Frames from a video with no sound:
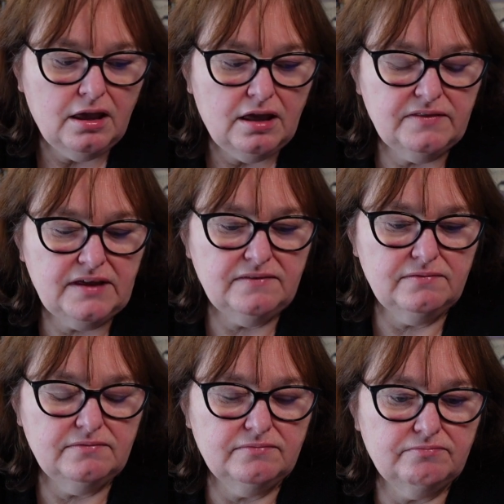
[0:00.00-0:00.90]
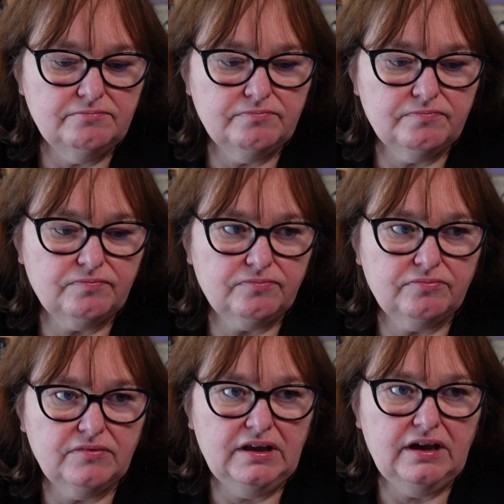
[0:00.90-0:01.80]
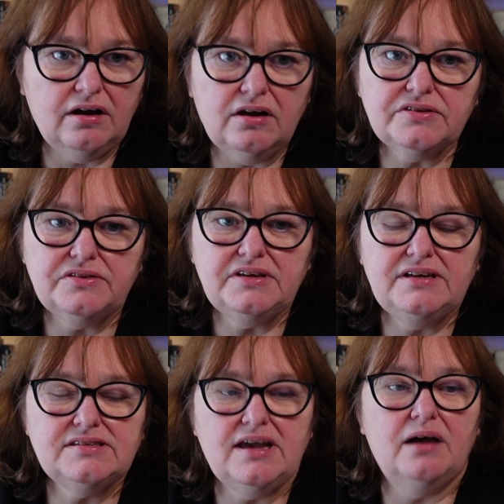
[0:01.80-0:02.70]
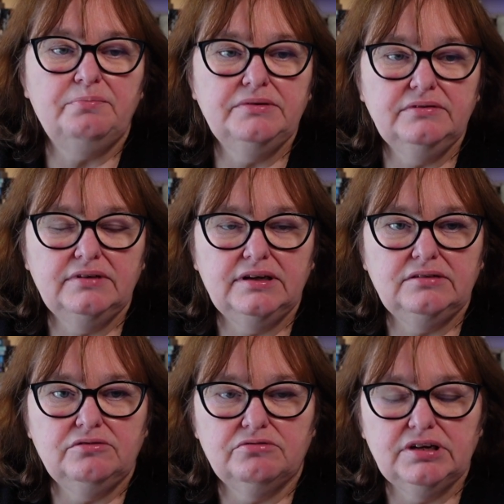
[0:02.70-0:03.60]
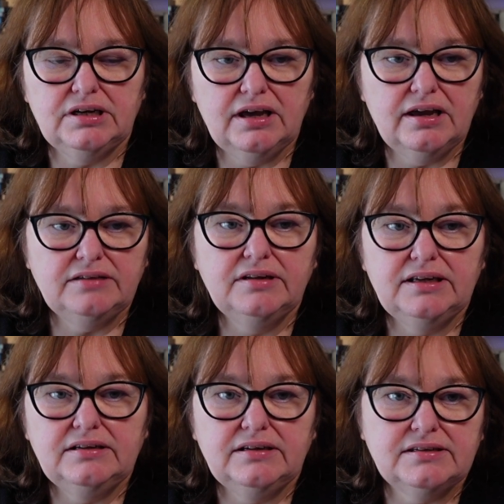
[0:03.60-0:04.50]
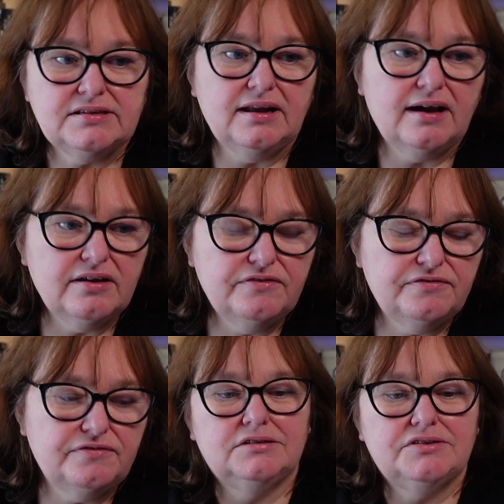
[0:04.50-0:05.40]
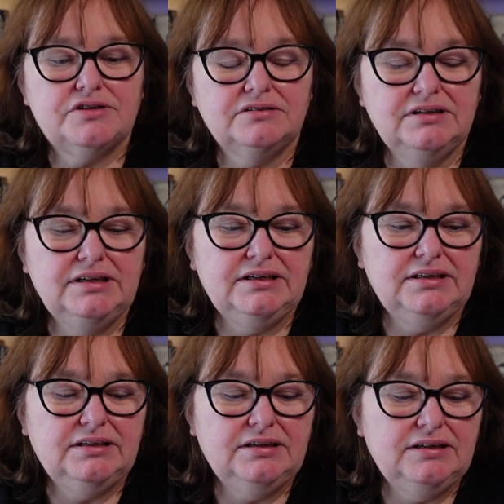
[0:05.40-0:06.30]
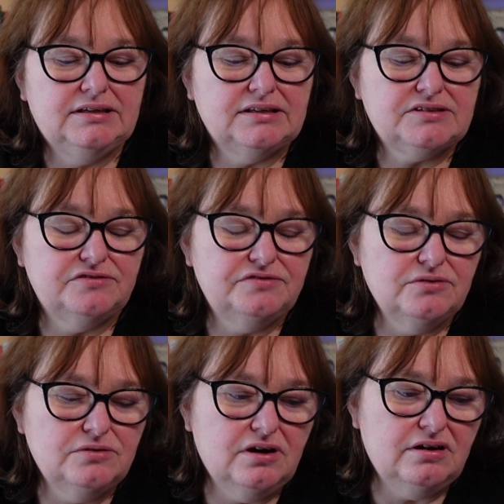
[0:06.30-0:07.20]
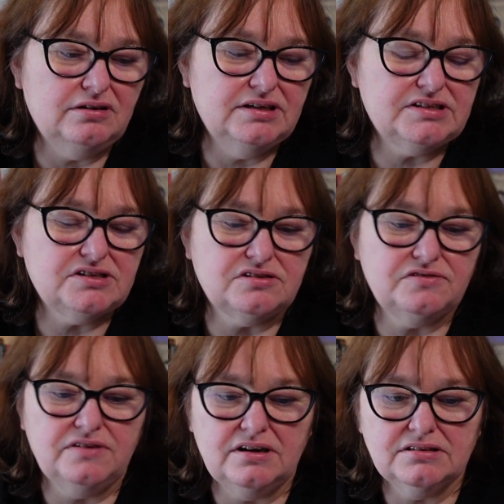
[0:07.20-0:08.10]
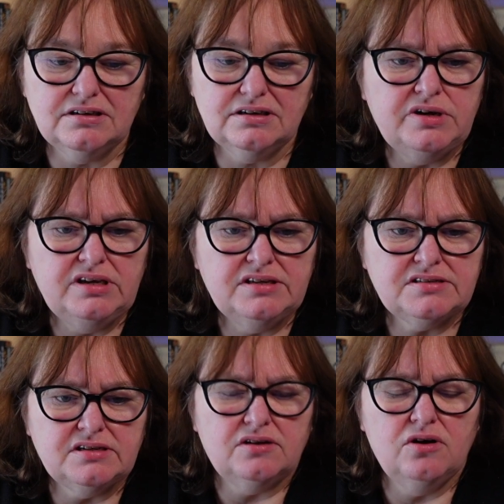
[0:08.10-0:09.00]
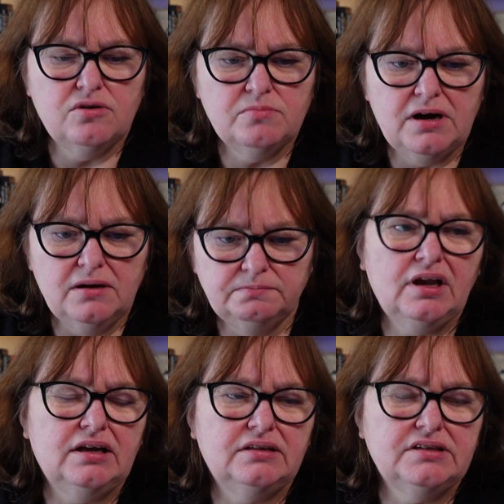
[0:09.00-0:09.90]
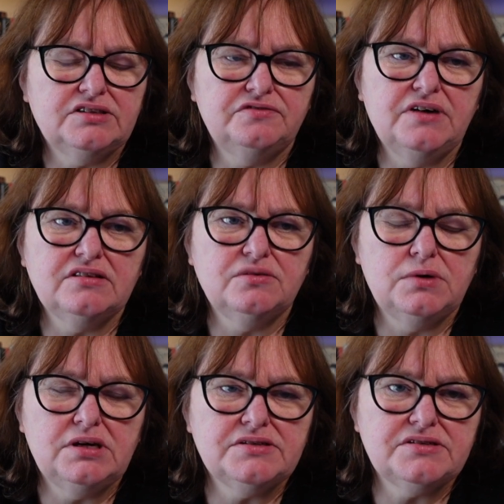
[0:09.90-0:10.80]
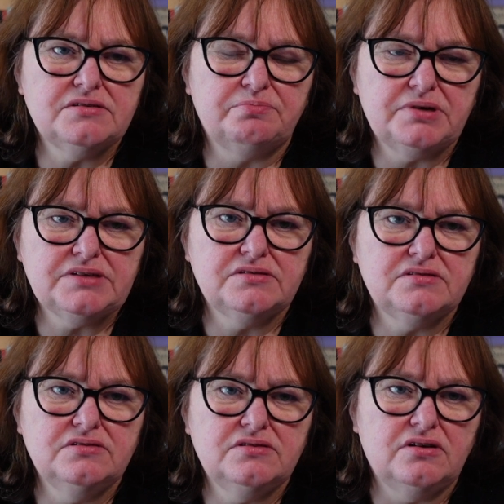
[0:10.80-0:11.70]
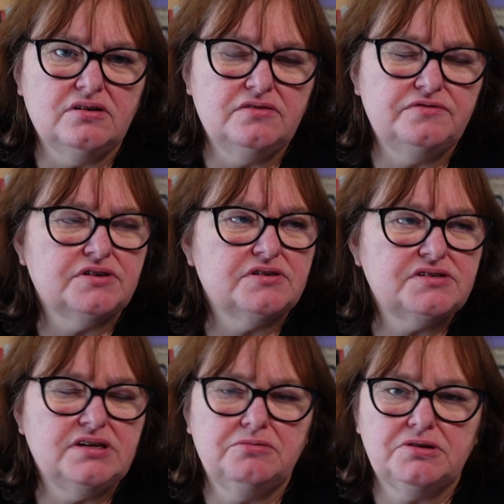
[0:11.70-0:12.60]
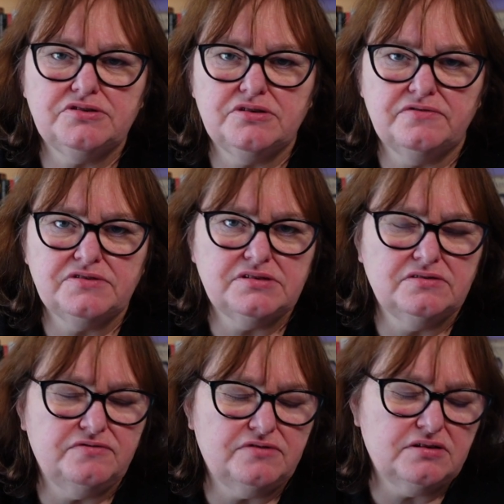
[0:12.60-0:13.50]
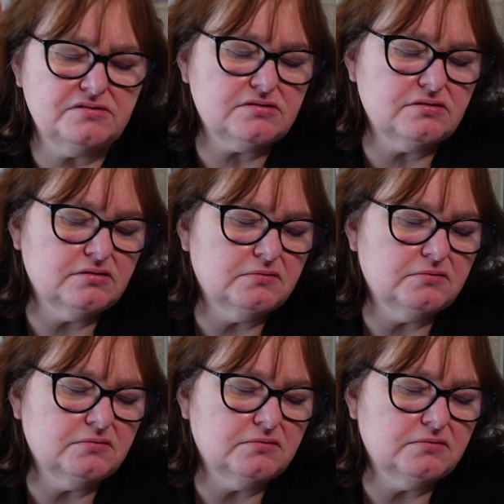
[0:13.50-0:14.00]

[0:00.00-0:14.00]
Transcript: And then, other things happen in real in his life. Suddenly, he gets a phone call. It's his father. He is in a coma, and his father was the president of the Secret Service in France.